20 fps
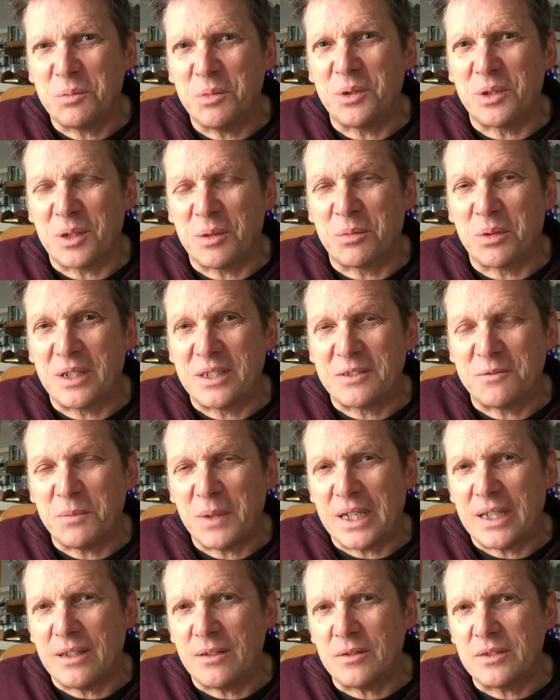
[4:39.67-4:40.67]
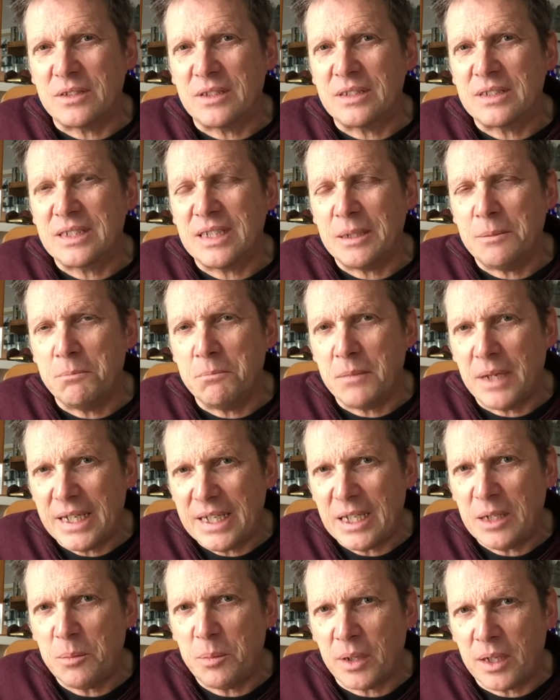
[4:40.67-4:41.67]
The Prayers of Many, to see
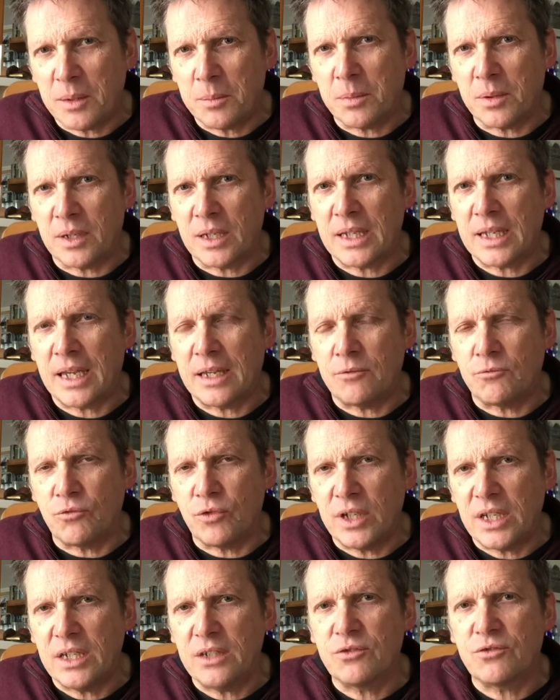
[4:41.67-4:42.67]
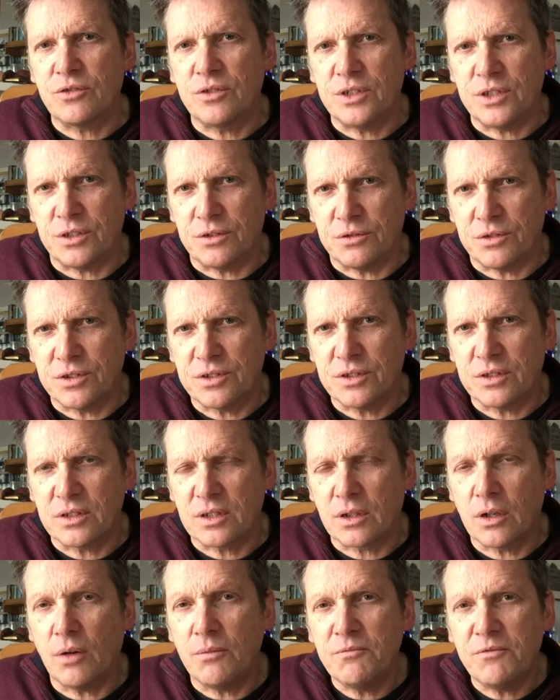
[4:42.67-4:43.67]
many people again reintroduced
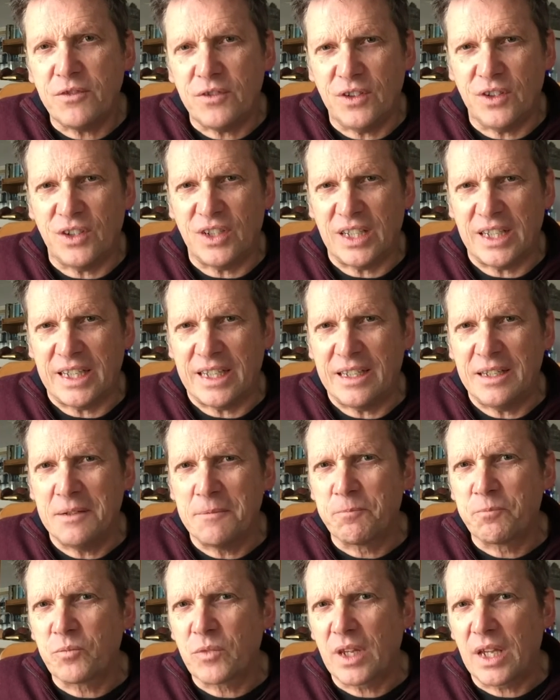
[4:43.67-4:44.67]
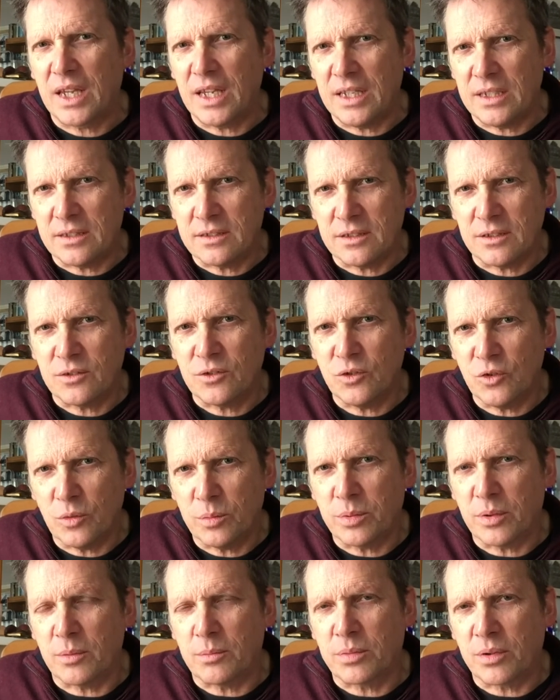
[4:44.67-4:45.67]
confidently into
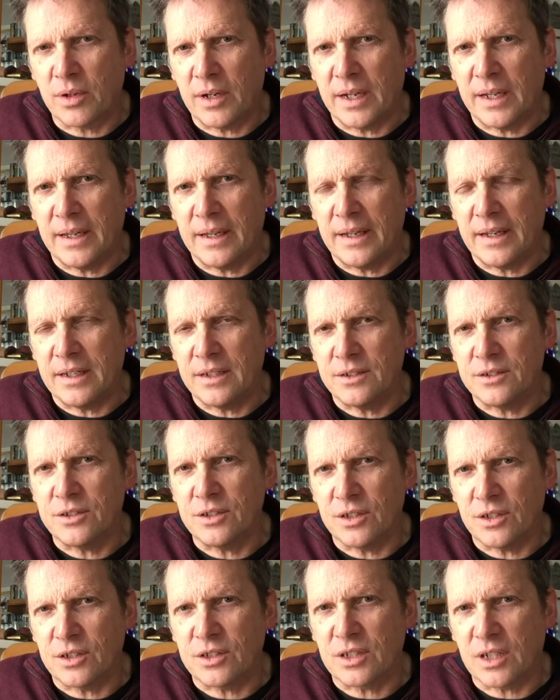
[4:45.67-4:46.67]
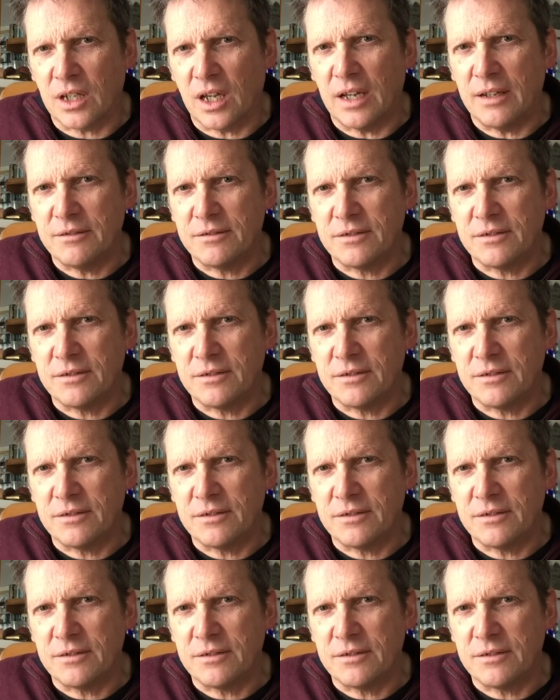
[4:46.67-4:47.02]
corporate prayer in church life.